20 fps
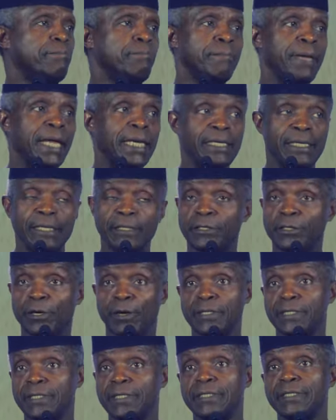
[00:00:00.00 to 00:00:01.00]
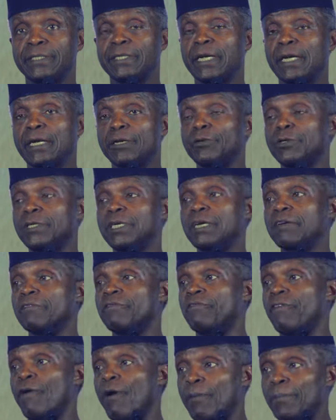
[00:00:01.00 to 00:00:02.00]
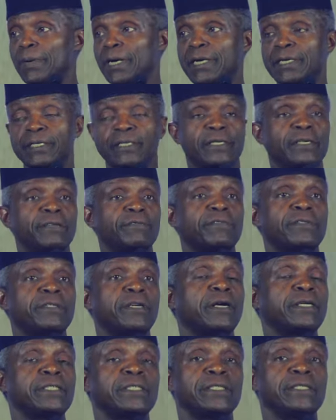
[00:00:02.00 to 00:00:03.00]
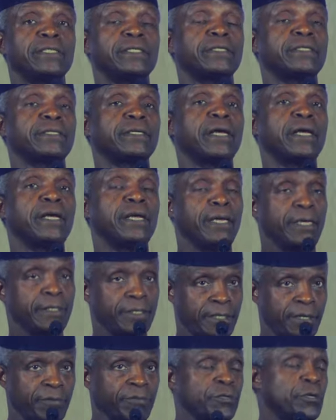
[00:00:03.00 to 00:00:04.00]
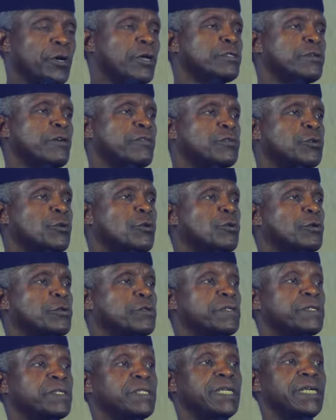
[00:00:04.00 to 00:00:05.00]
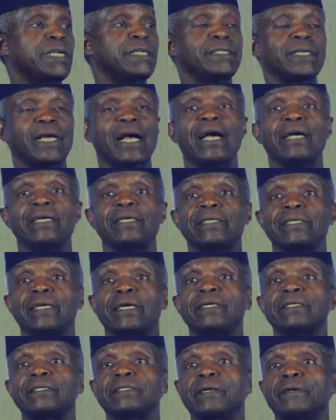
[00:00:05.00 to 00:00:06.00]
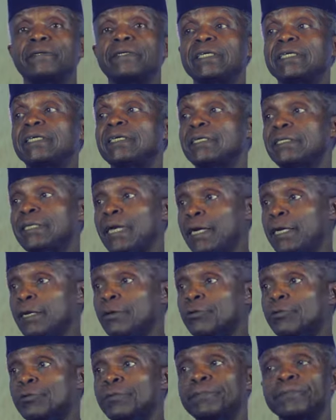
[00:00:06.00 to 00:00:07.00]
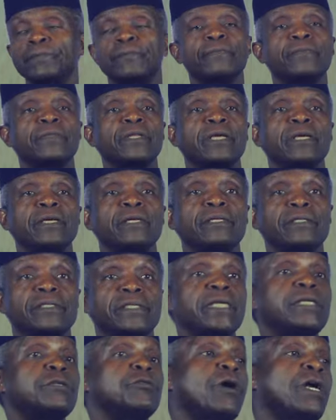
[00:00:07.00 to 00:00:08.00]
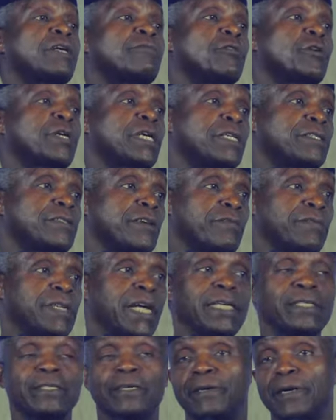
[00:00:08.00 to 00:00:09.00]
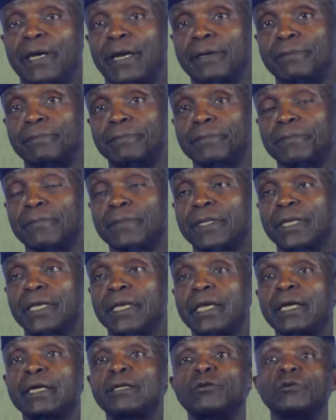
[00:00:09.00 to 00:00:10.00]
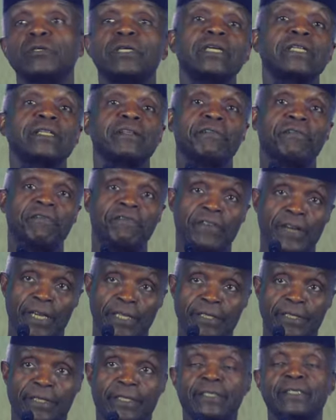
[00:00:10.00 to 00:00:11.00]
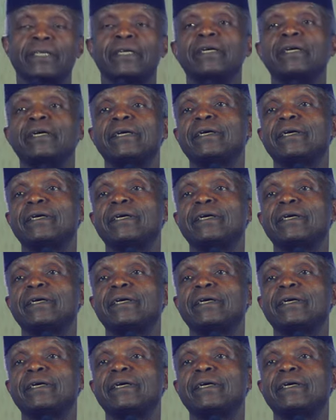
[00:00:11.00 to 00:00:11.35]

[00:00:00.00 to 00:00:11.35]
many judges, including former chief judges, Chief Judge of Sokoto State, Aisha Sonny Dahiru, senior advocates of Nigeria, including the first